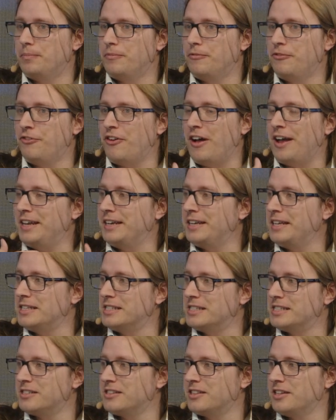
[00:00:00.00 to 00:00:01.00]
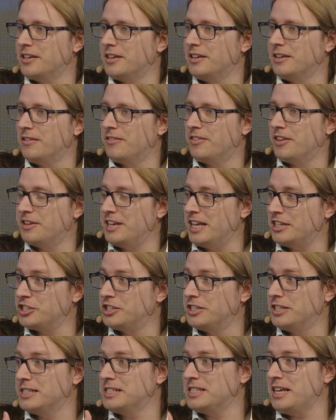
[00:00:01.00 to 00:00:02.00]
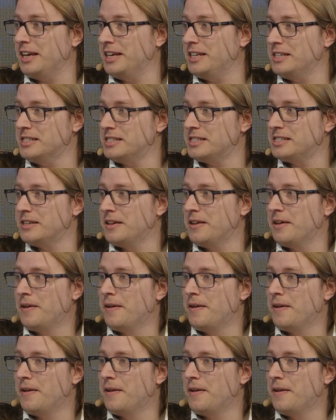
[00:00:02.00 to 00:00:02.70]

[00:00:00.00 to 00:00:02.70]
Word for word: finance the, the national science.